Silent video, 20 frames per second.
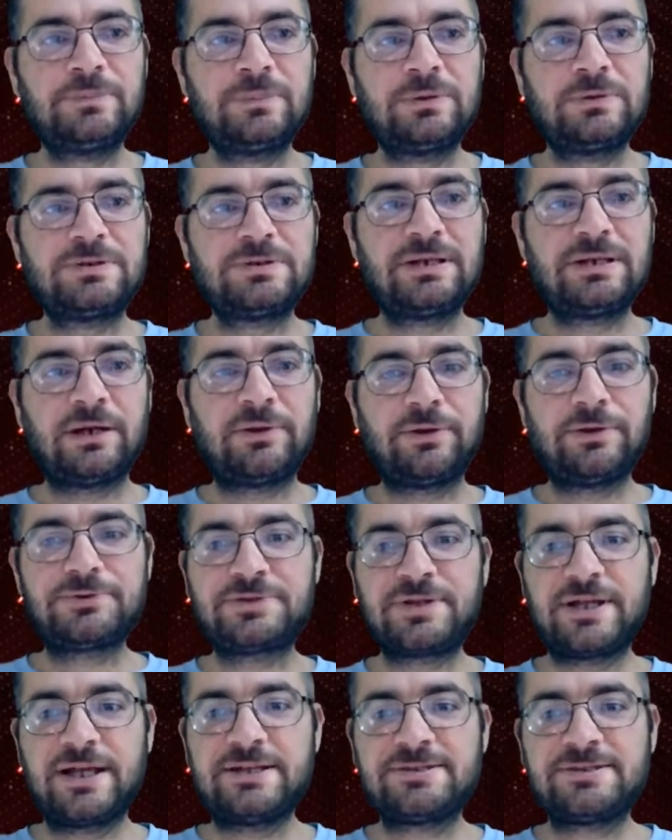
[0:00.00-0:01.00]
See how those
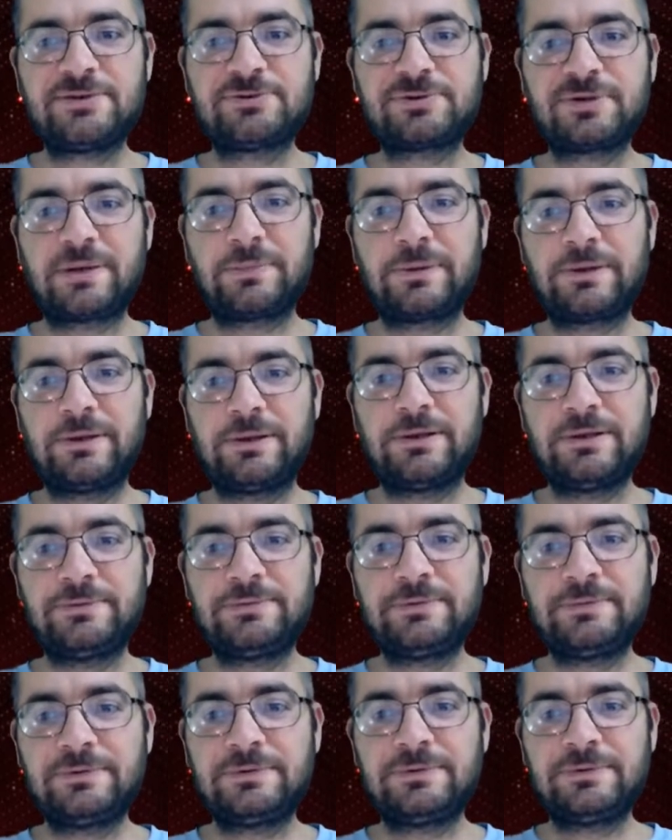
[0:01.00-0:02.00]
taste. Those are going to be good.
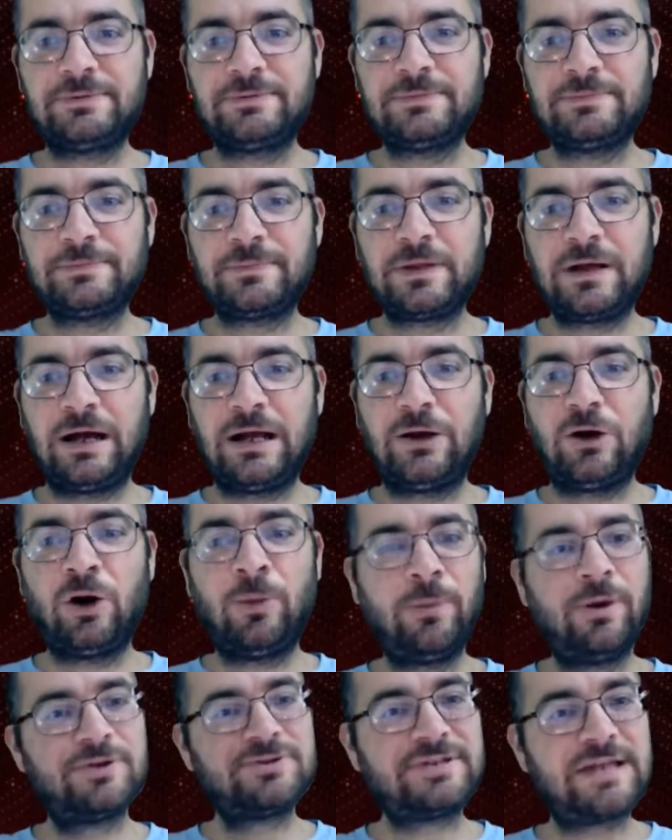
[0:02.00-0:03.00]
I
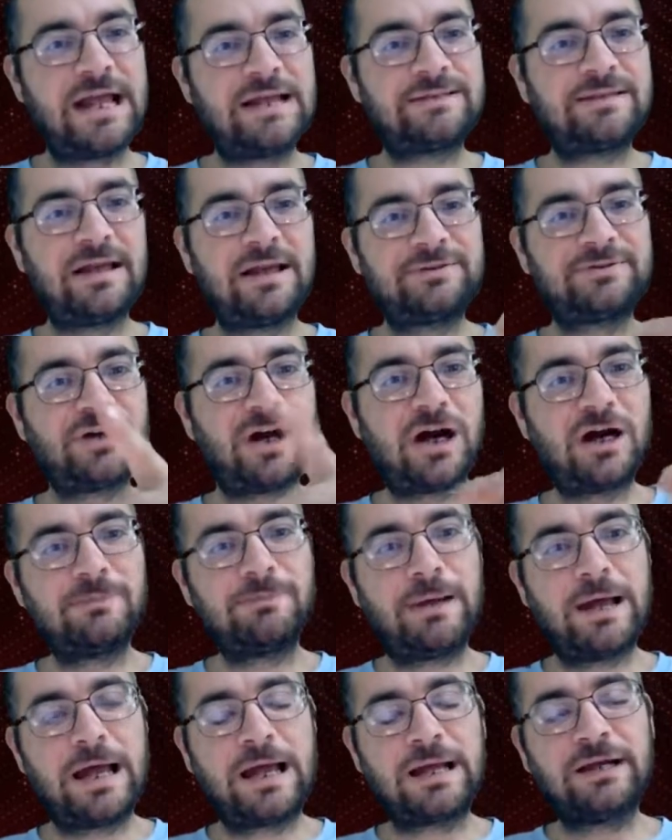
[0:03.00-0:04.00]
almost ate that entire
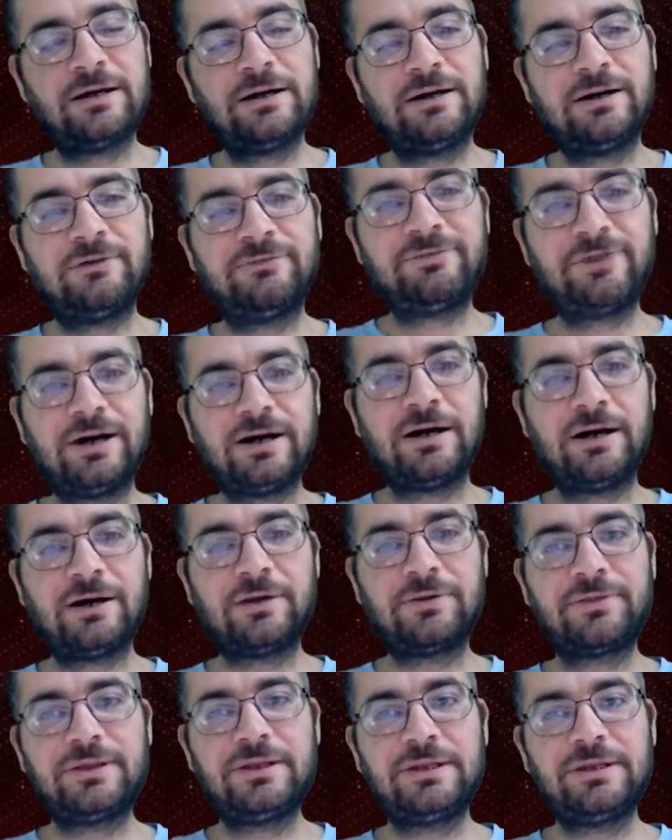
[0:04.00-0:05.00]
bag
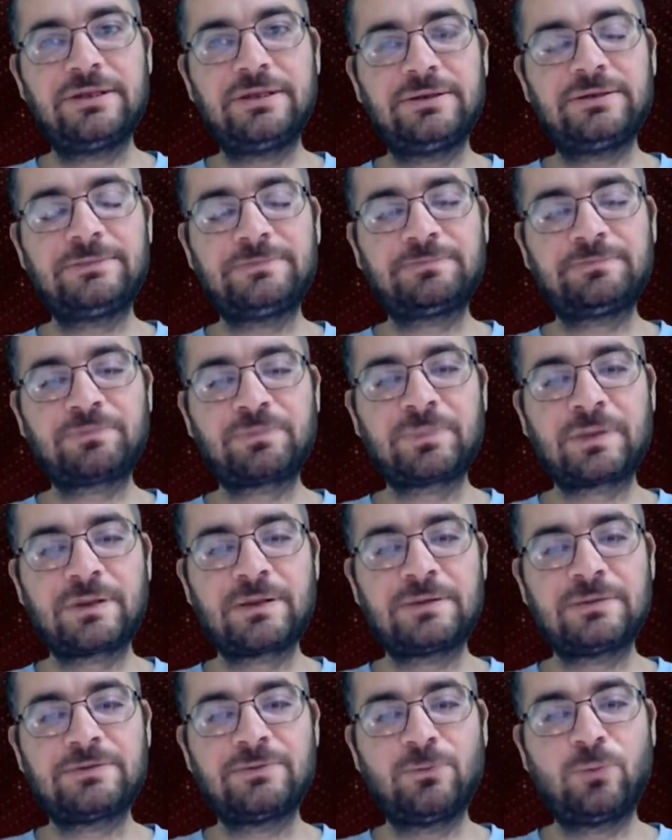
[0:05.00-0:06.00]
of the
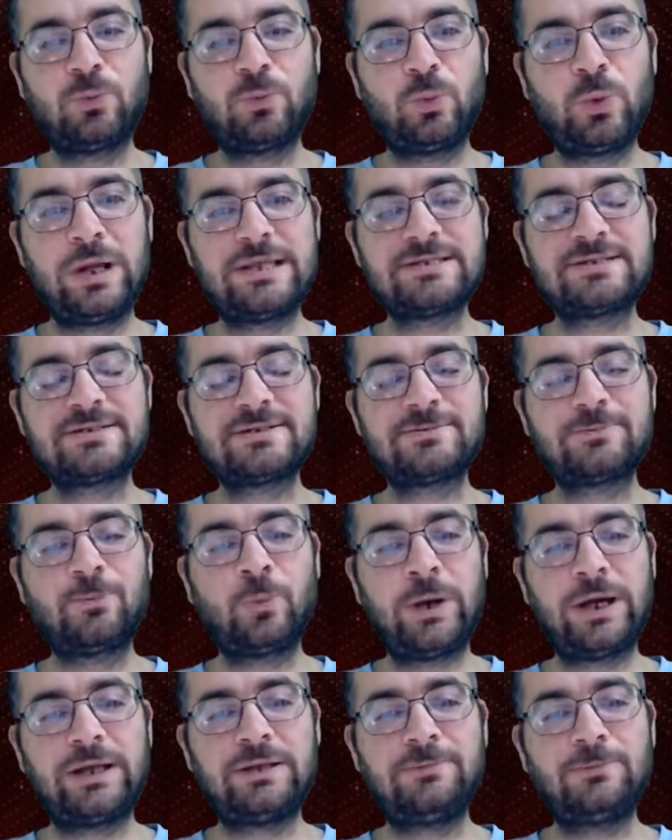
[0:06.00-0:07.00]
Whiz
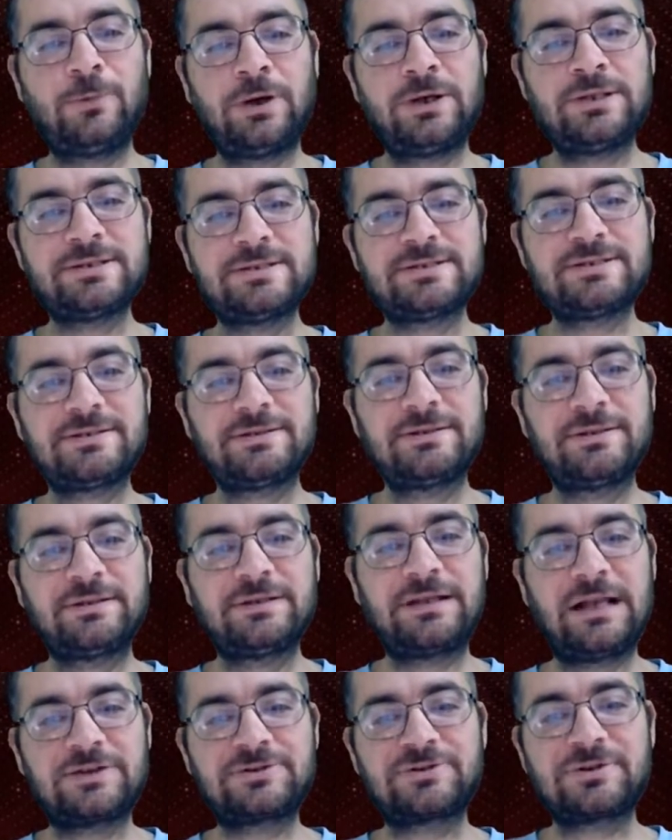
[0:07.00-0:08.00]
Wit ones
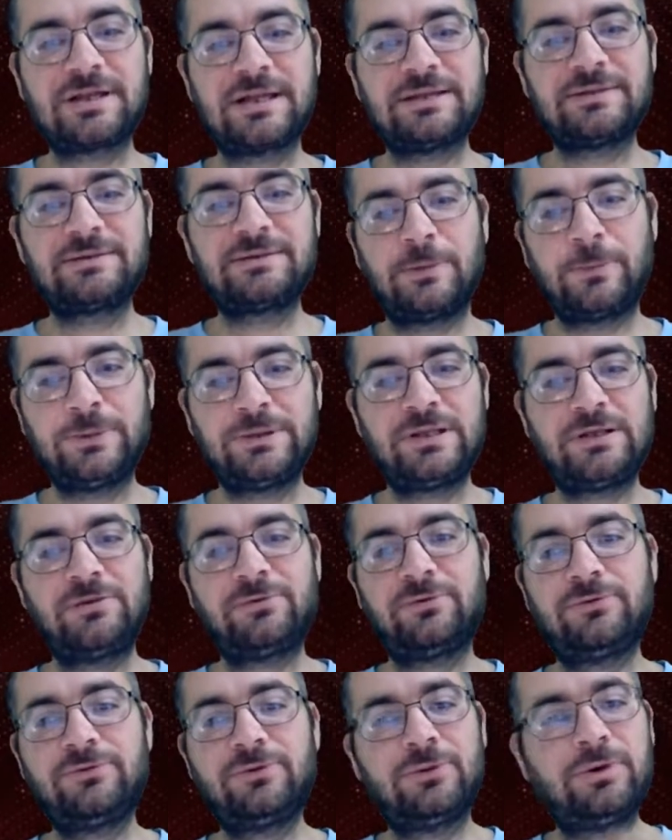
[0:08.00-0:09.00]
yesterday that we did the
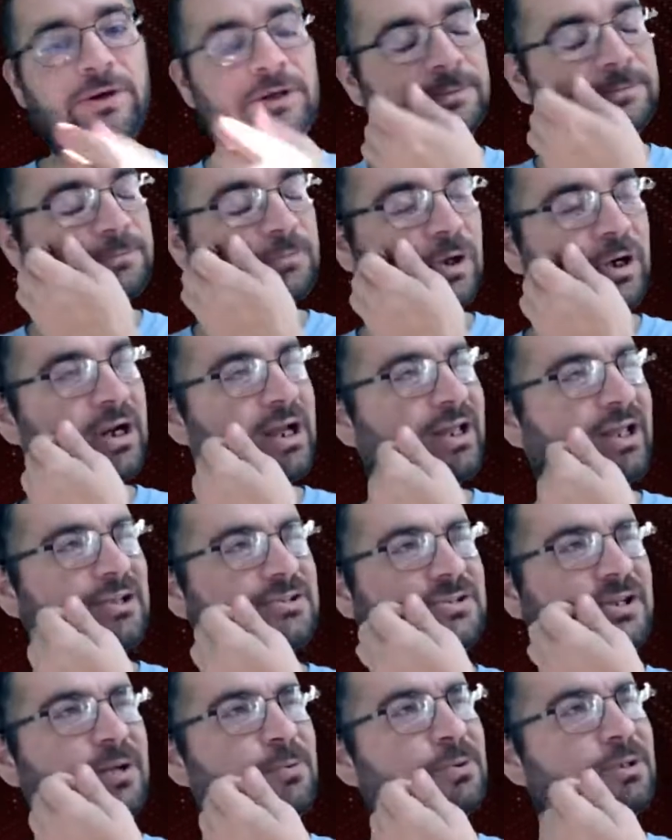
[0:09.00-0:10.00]
review on. Or not
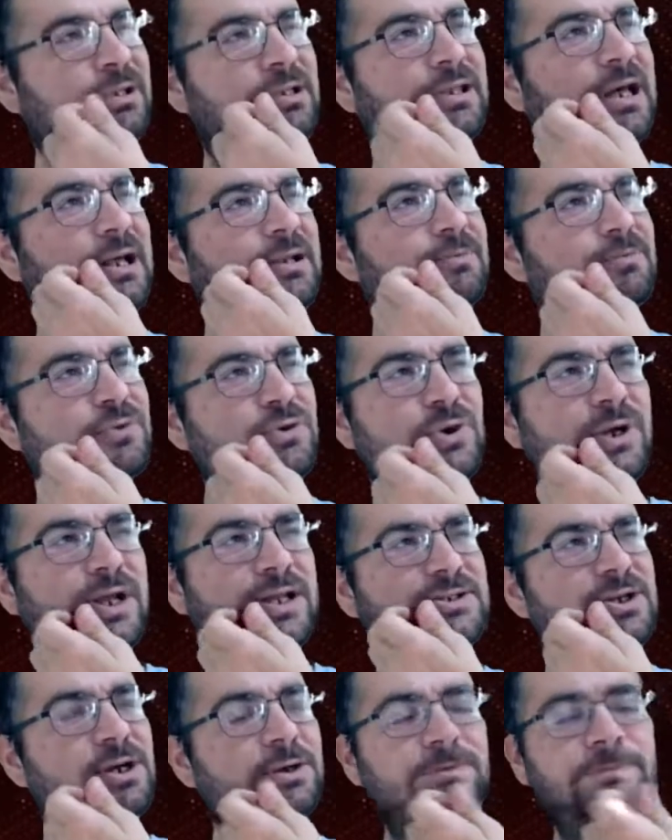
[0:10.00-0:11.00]
yesterday. We did that 2
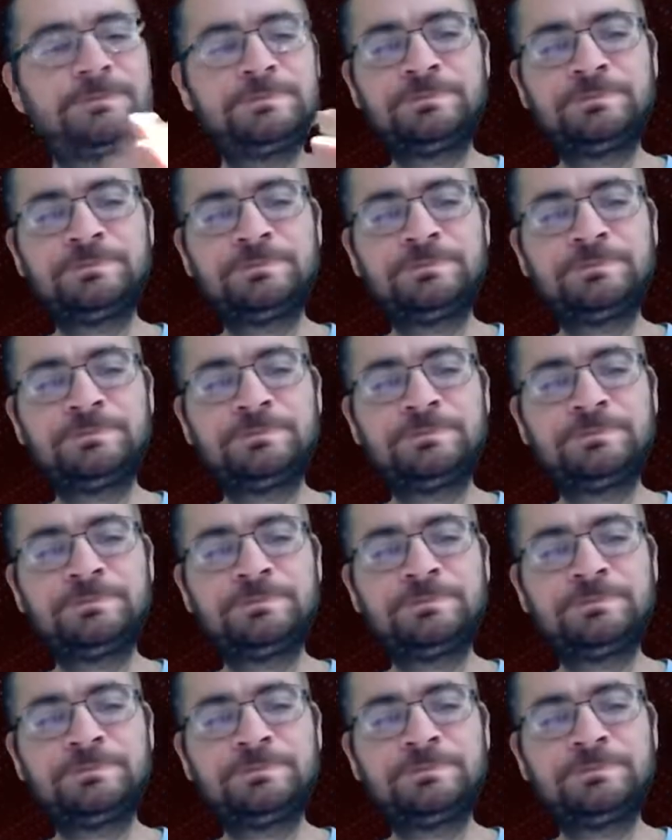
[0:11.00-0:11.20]
days ago.